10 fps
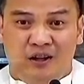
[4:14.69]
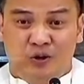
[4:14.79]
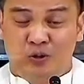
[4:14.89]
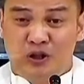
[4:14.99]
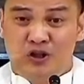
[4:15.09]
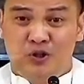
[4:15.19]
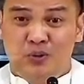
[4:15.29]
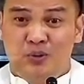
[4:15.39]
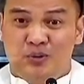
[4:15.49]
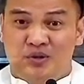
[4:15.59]
to the
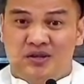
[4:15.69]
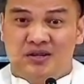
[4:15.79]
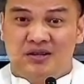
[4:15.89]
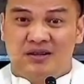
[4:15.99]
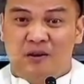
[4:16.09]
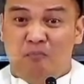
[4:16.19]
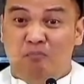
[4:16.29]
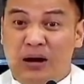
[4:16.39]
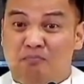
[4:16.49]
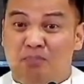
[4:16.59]
Jews, "My